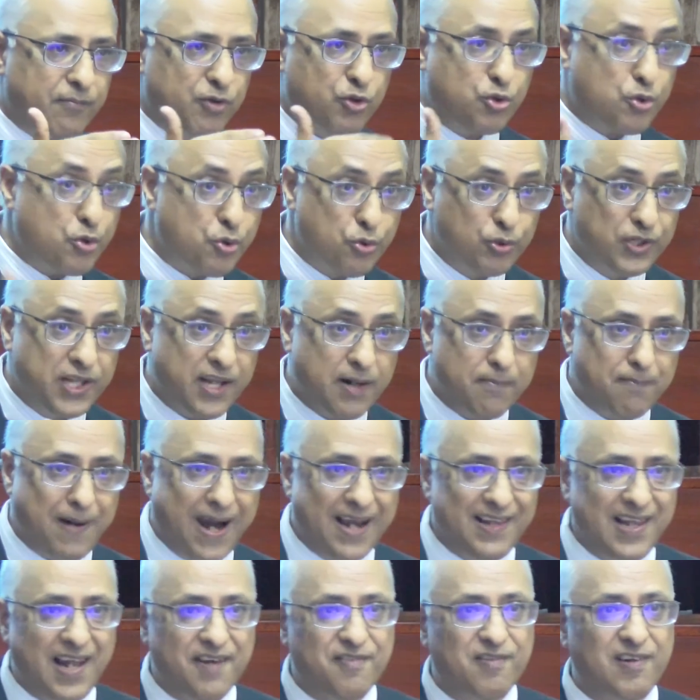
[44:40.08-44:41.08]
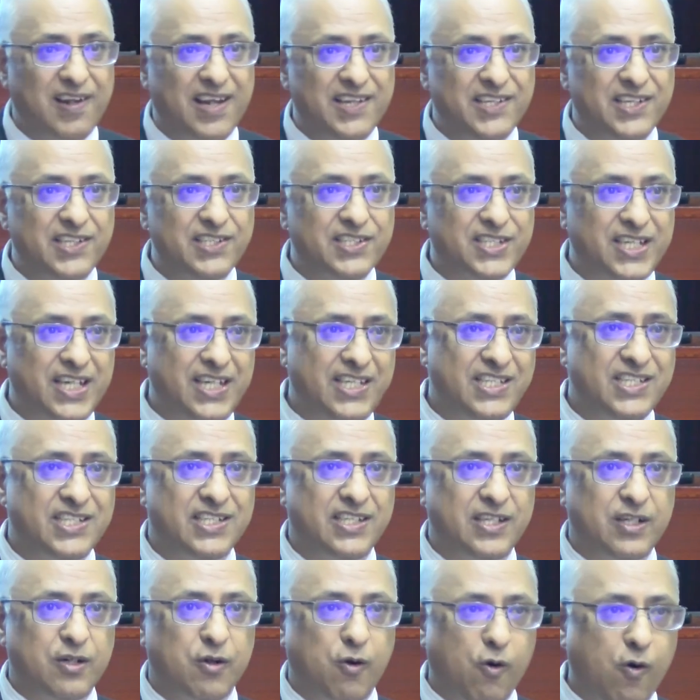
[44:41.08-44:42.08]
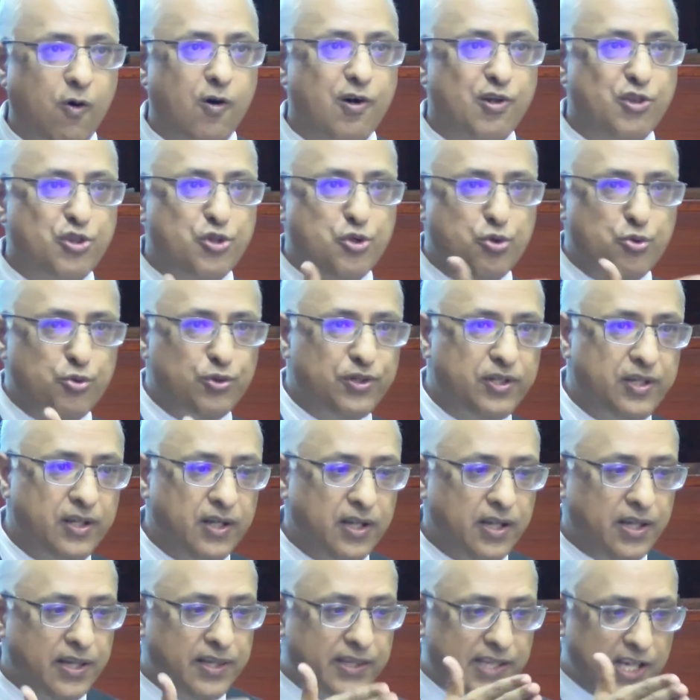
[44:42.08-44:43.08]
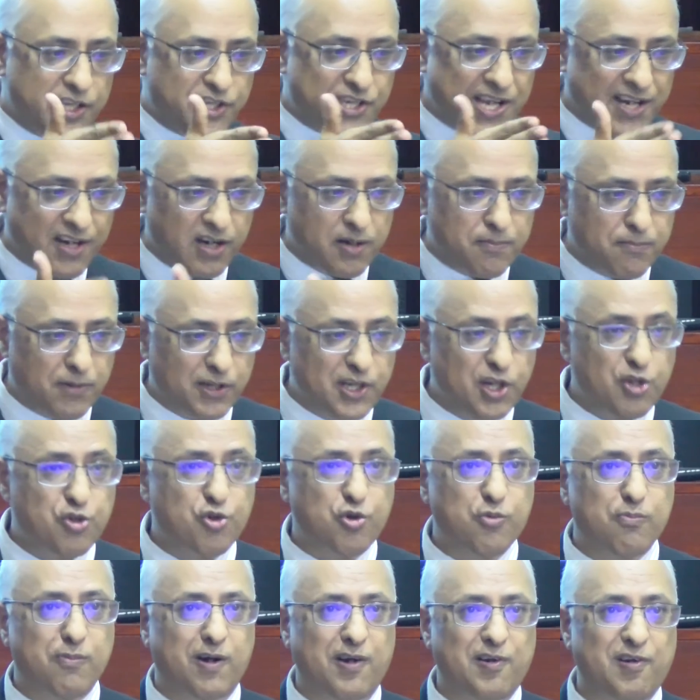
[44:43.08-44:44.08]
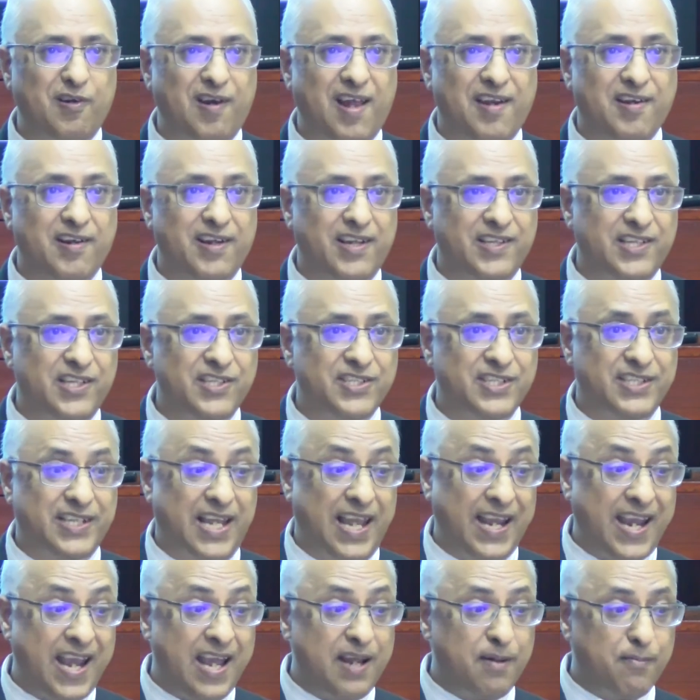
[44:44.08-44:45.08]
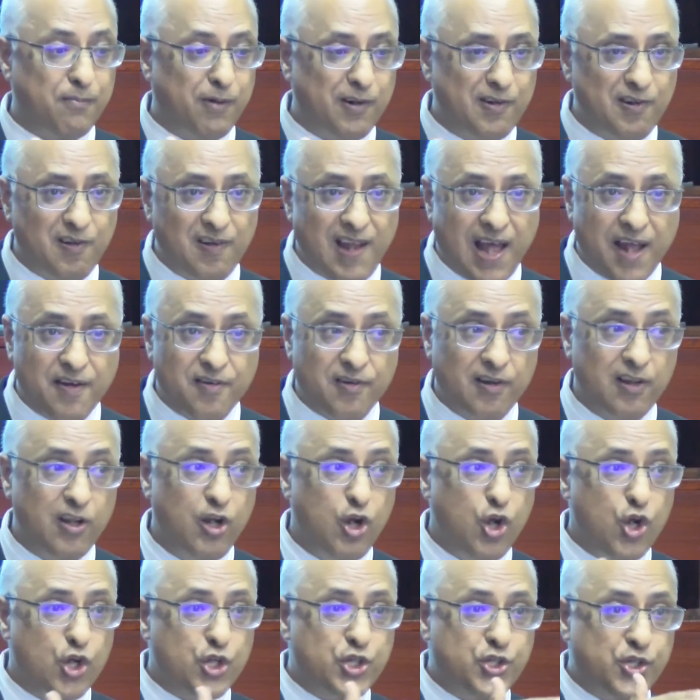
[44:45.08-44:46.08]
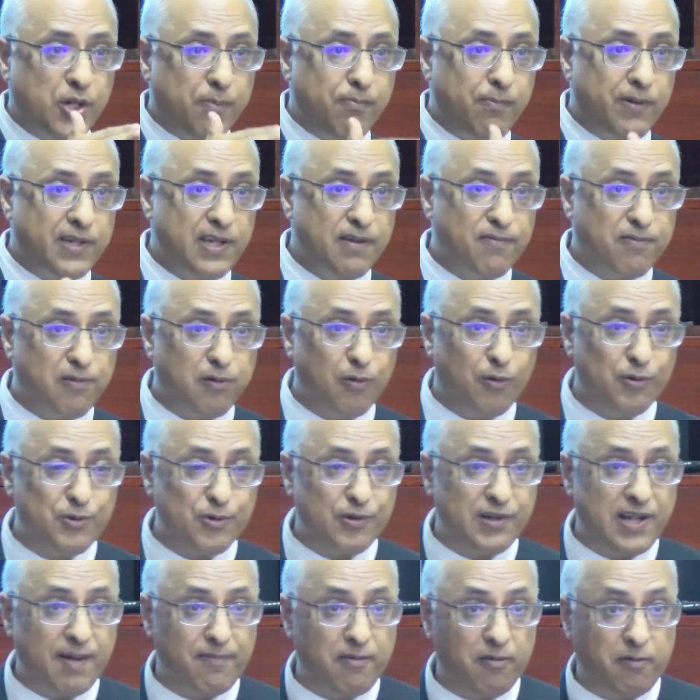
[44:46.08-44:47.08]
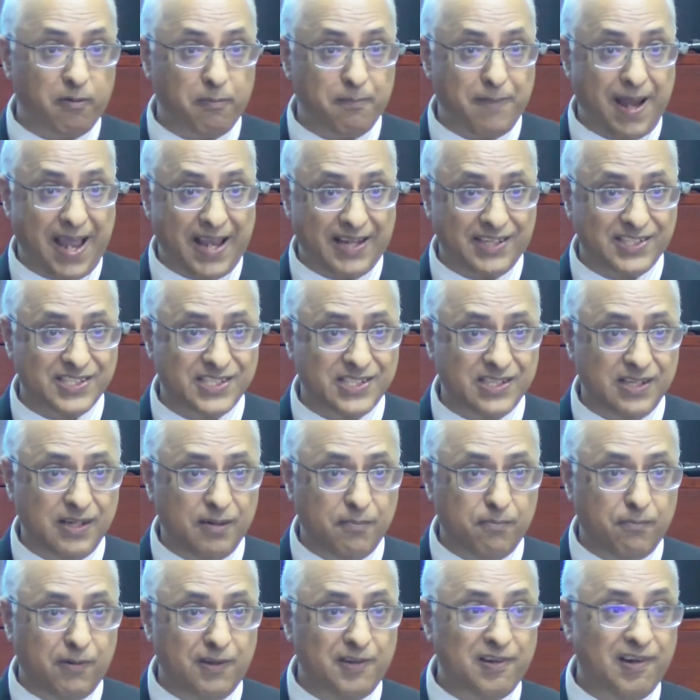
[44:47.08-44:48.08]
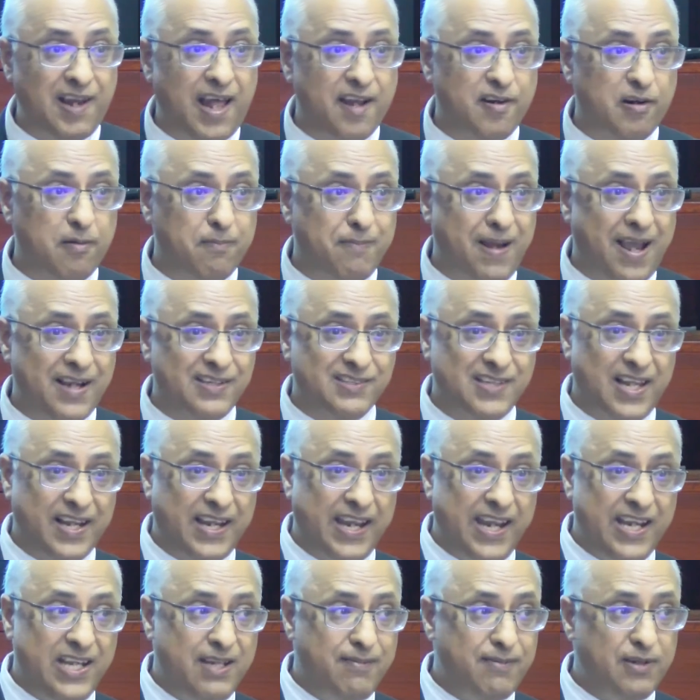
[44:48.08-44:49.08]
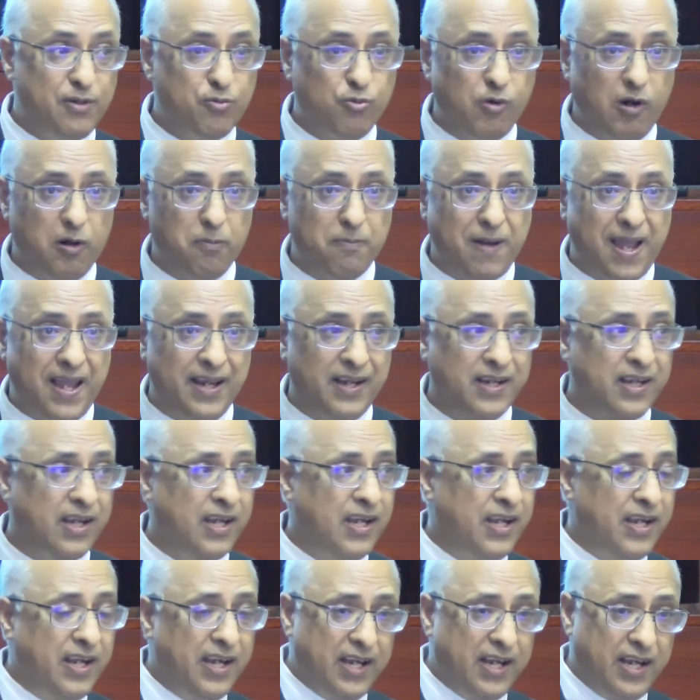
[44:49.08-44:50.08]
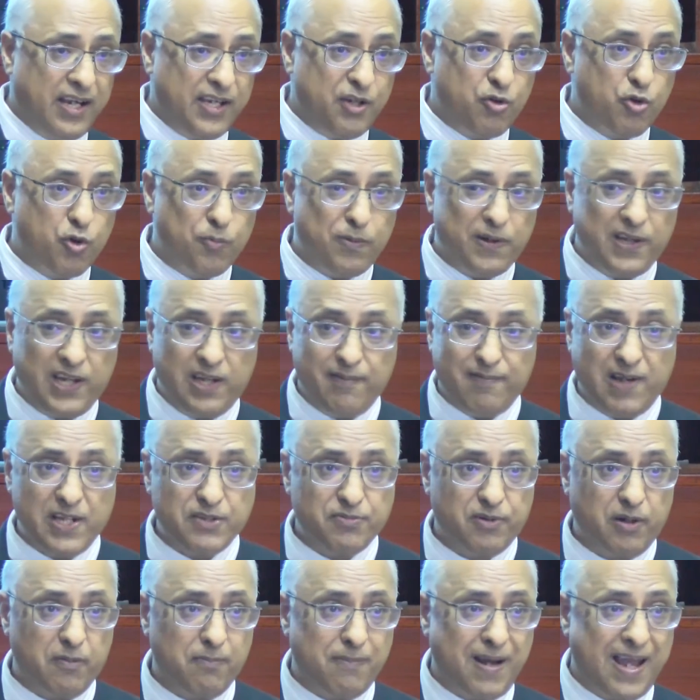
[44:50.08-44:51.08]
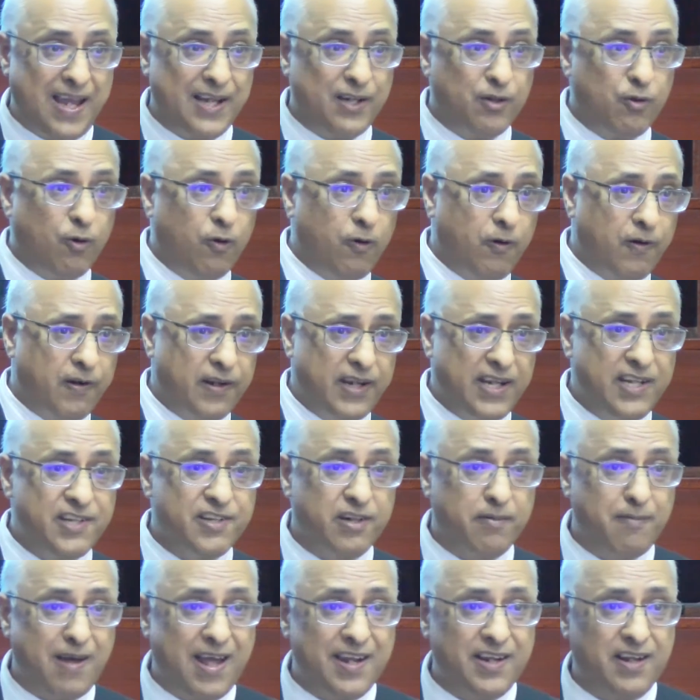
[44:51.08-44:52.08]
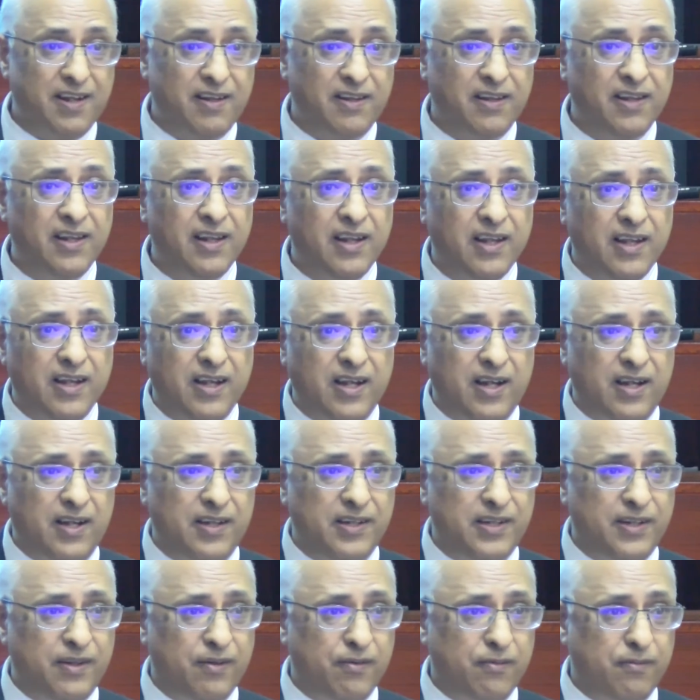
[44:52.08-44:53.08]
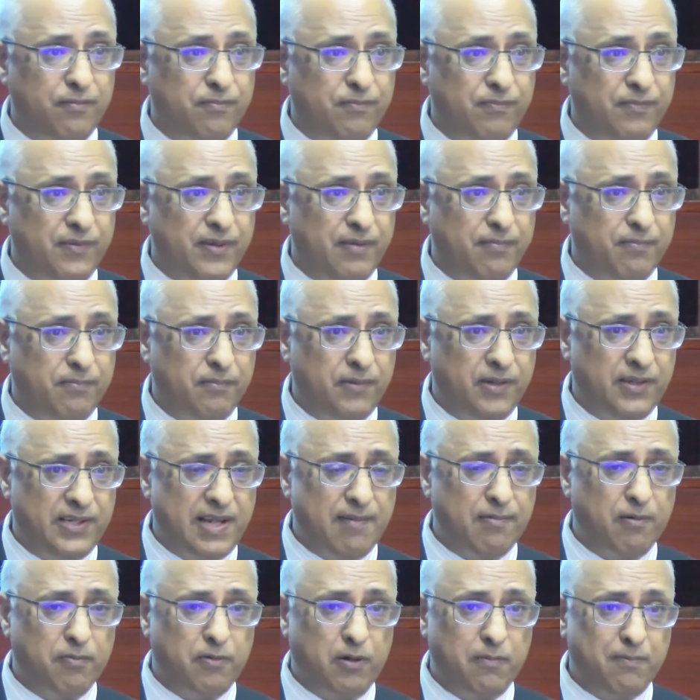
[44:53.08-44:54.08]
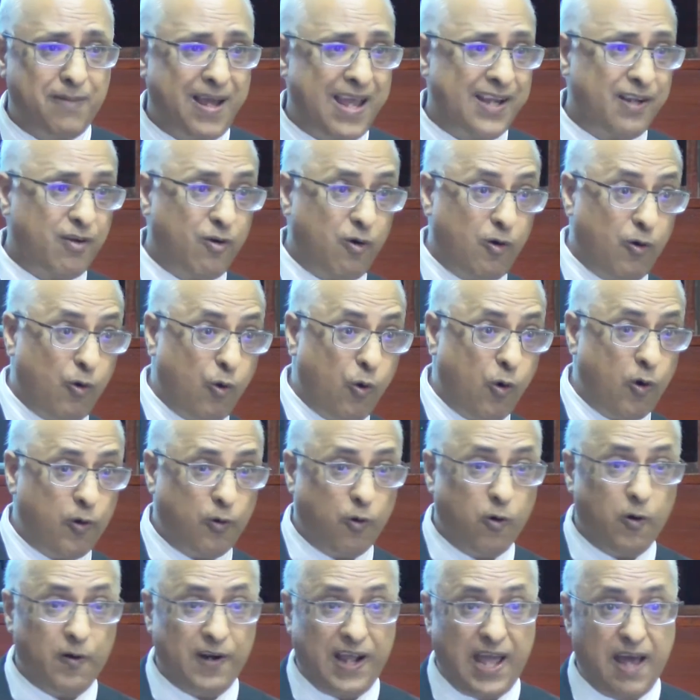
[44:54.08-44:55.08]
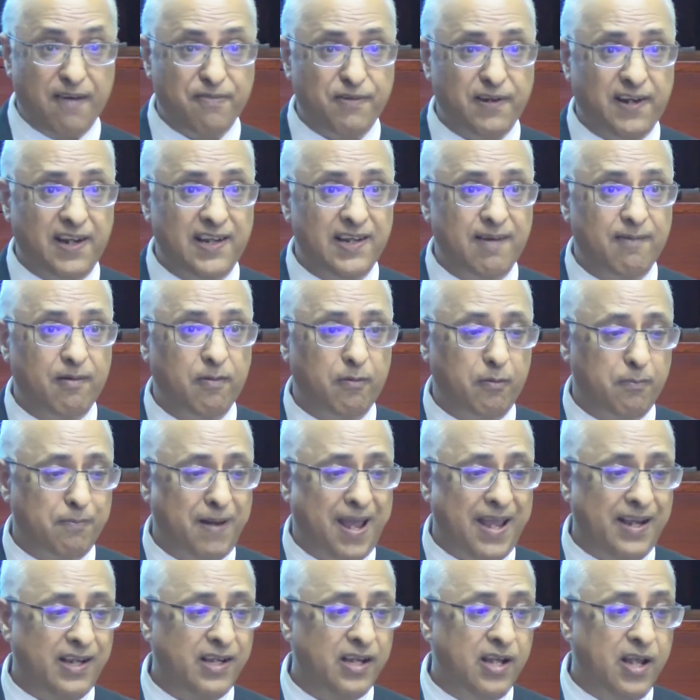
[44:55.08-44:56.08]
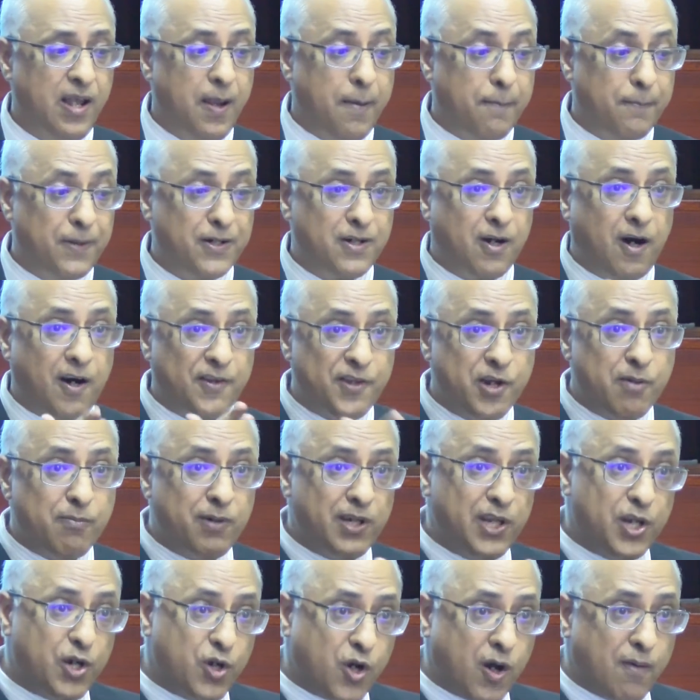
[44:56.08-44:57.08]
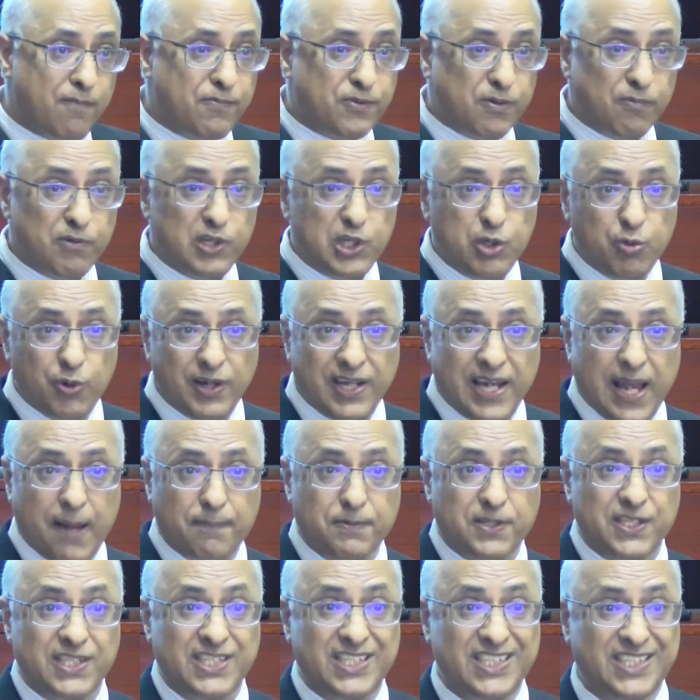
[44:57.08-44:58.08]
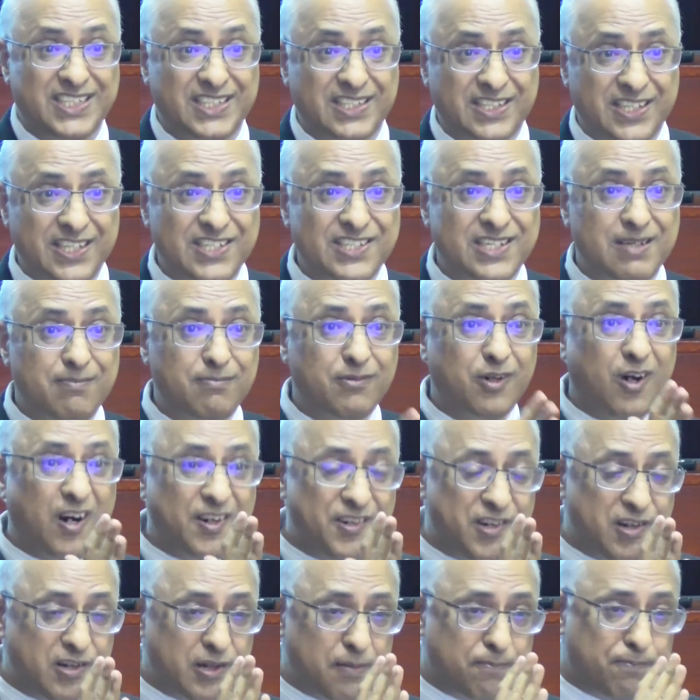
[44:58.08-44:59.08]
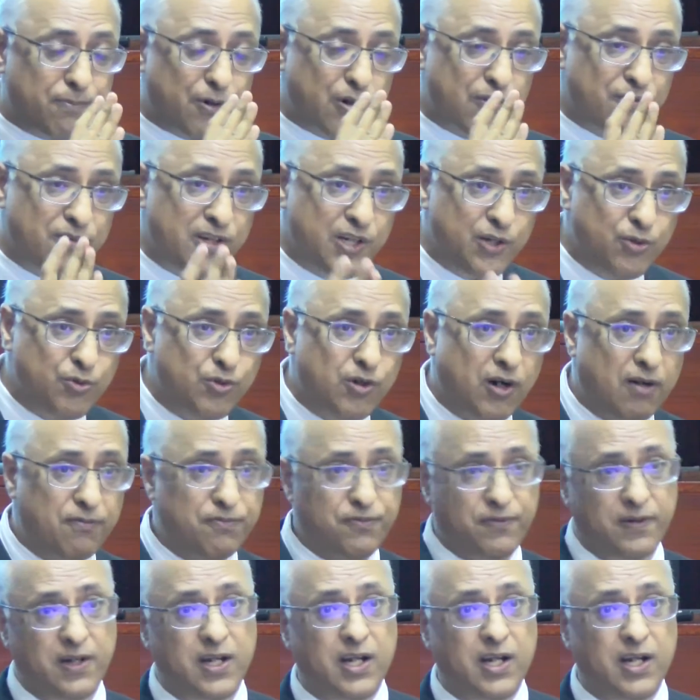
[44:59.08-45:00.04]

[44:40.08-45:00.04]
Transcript: through their bilateral agencies, or through they channel money through multilateral agencies. Again, multilateral, some money flow through development banks. Multilateral banks like ADB, World Bank, European Investment Bank, or Inter-American Development Bank, or African Development Bank. But other money comes from UNFCCC system under the purview of